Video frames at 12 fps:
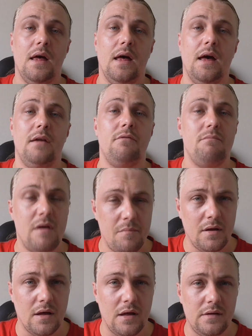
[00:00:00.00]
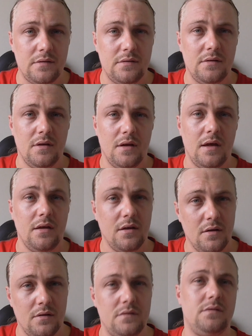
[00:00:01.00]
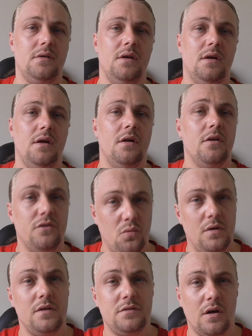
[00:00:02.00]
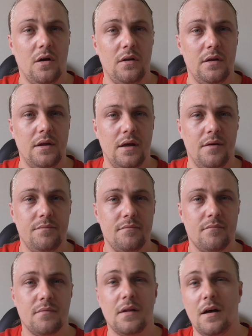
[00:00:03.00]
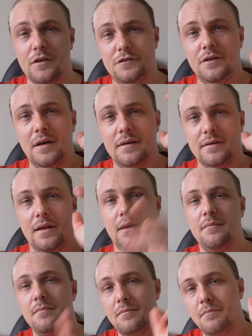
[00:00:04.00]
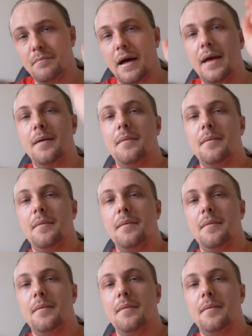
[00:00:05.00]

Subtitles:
And remember, guys and girls, the world is our holiday. I'll see you guys later. Bye.